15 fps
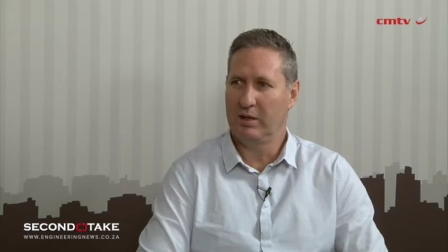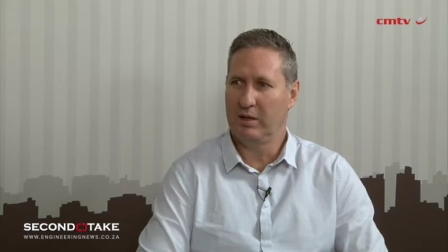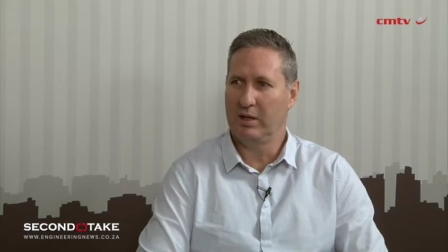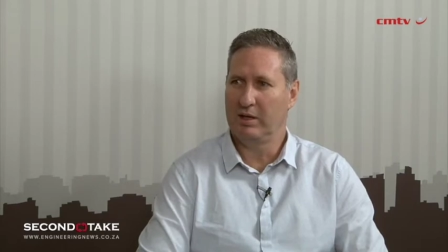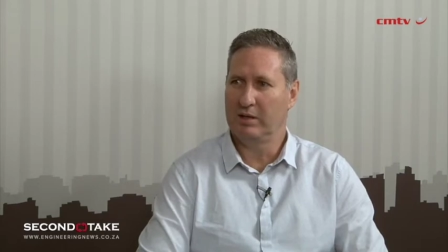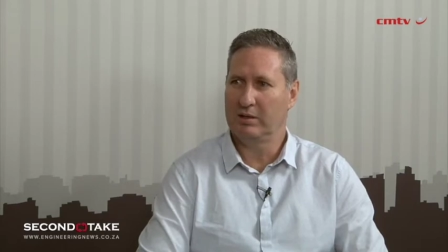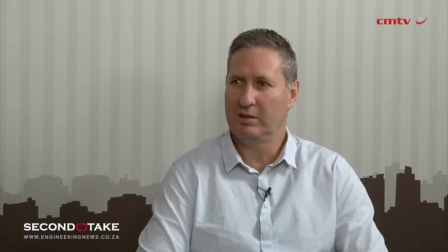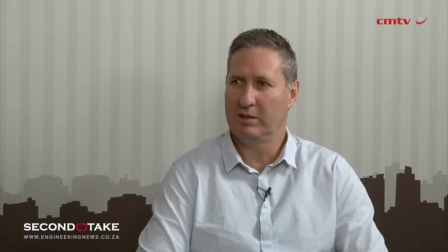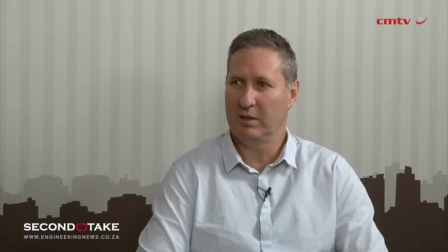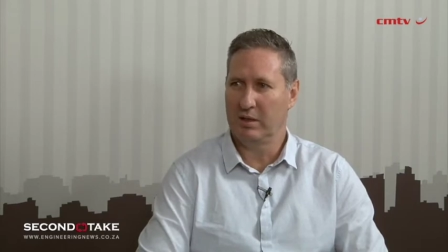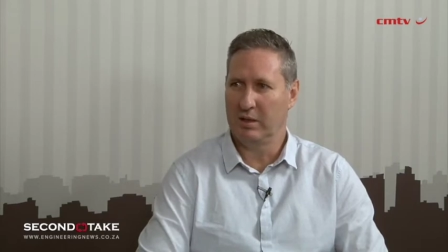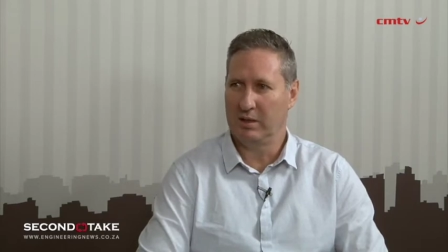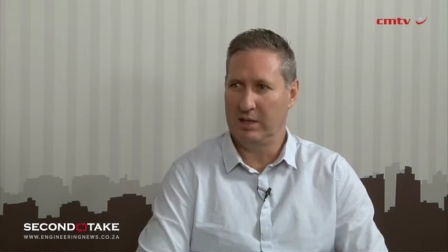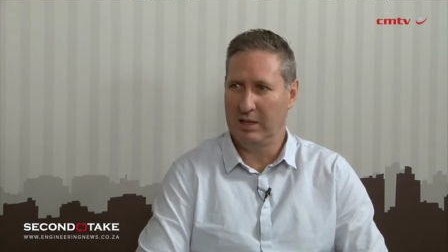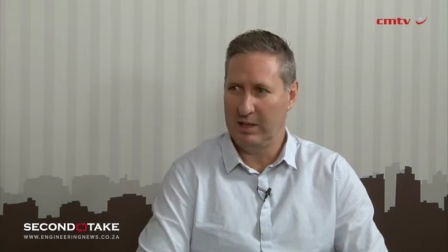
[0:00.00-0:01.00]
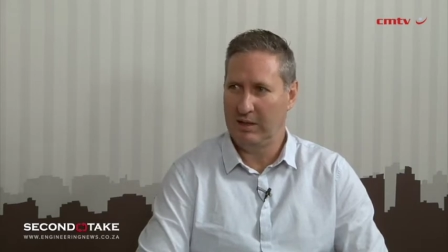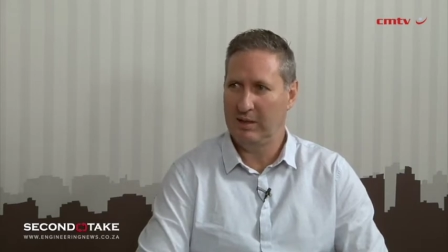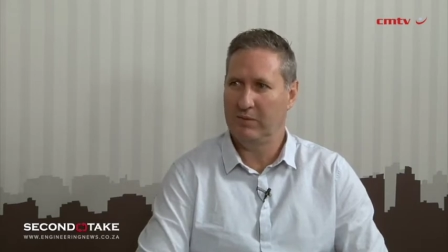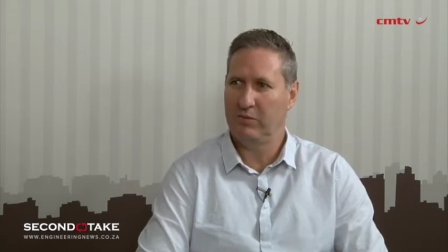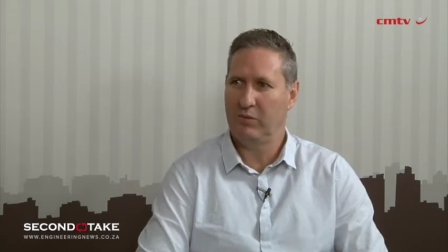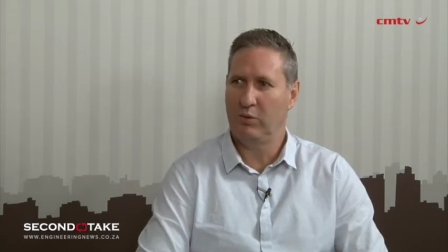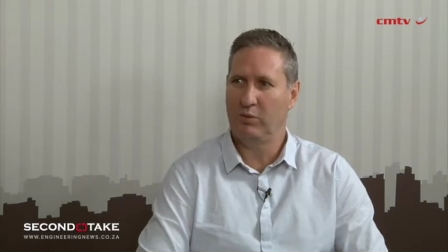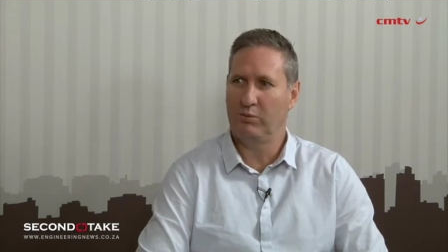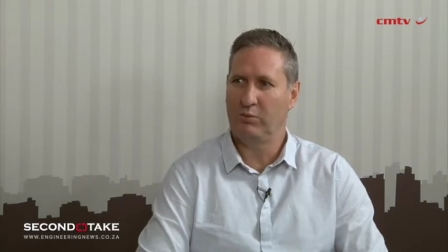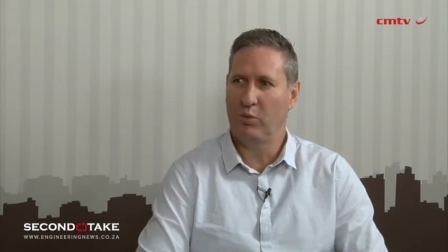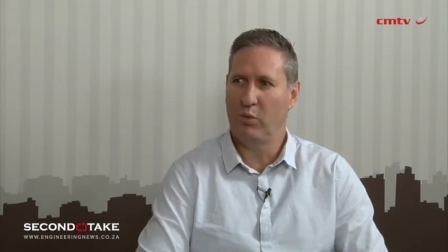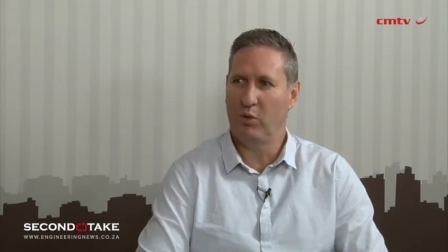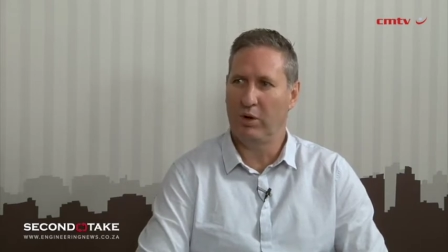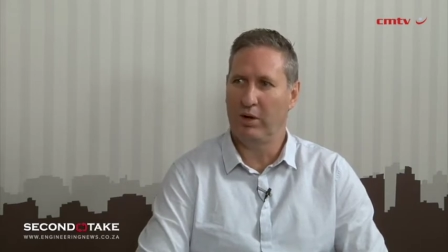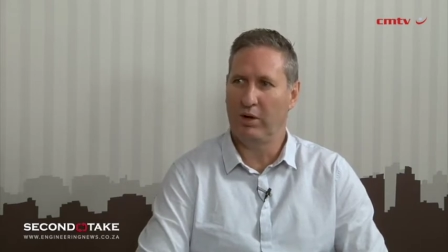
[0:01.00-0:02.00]
there's a need for
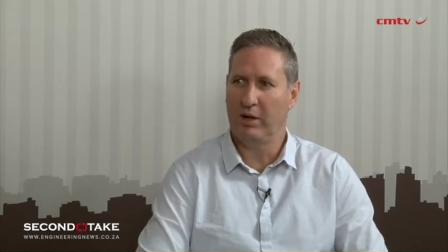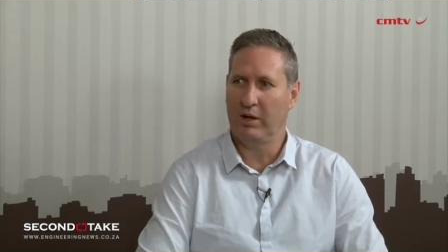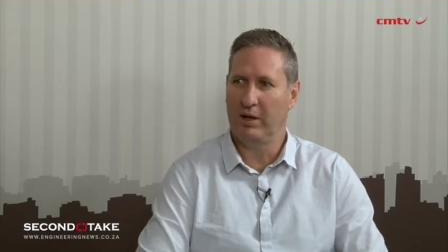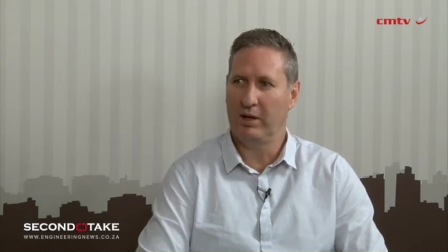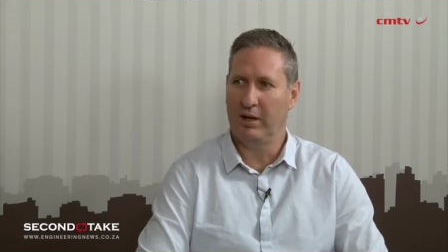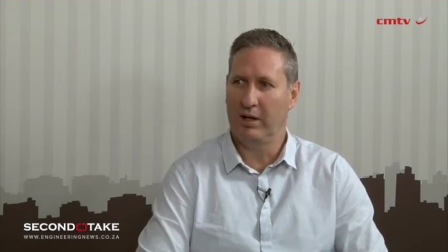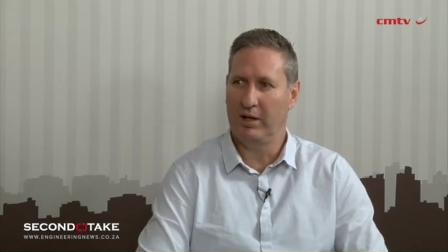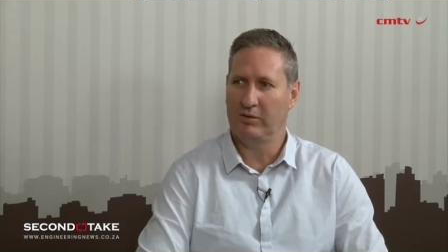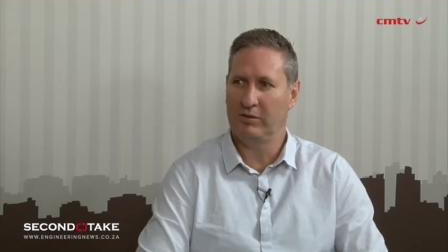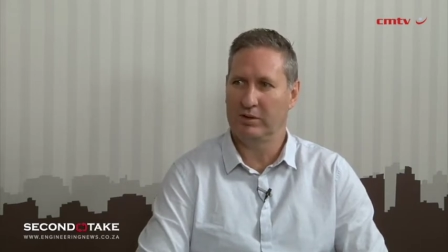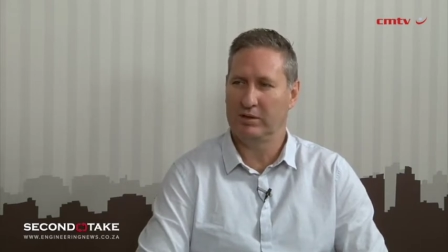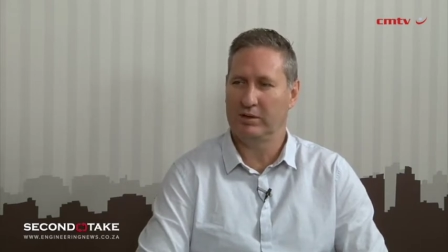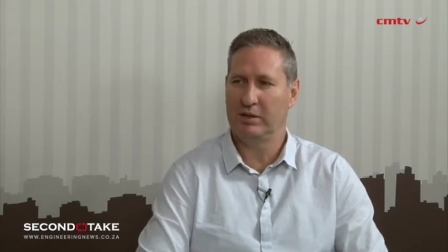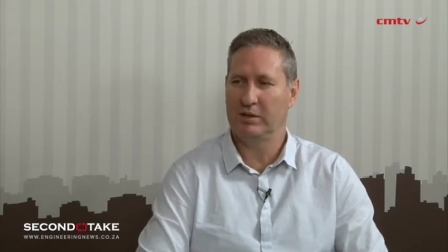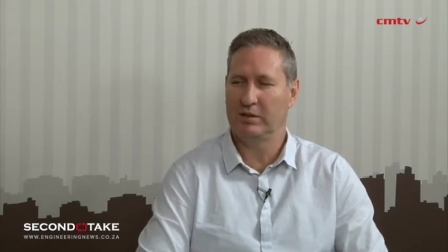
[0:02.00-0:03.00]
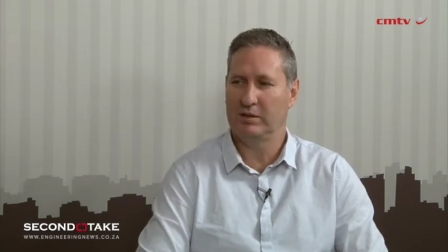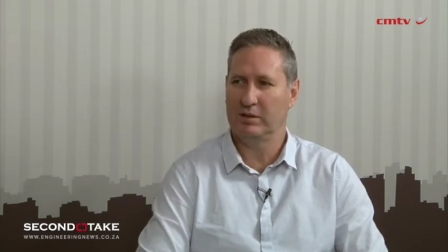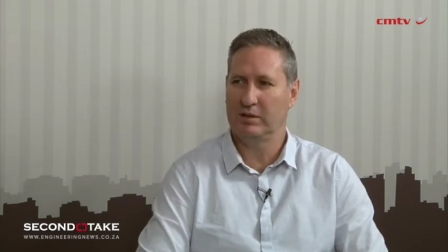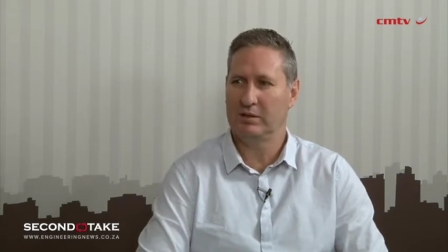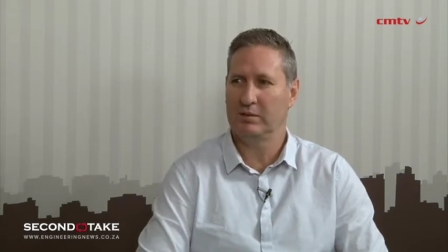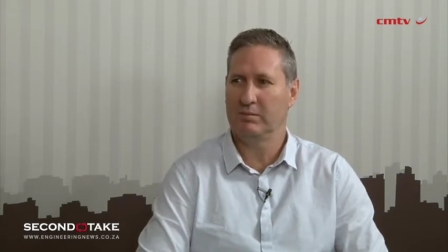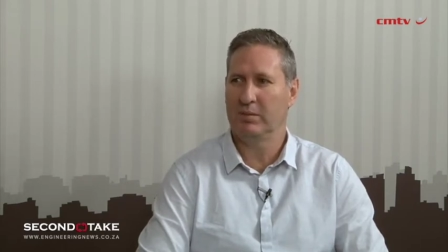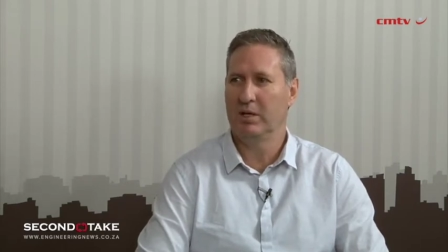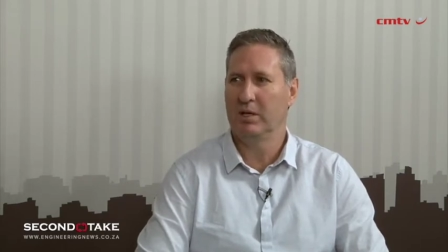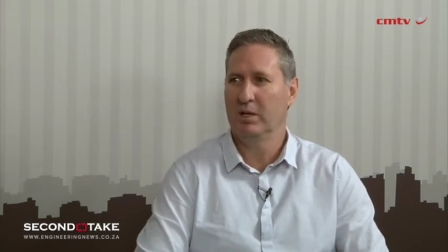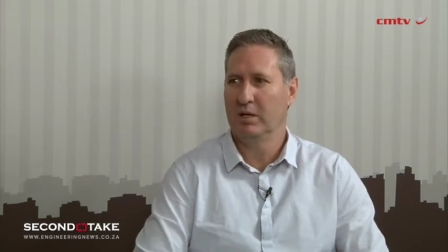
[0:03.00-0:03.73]
more electricity in the system.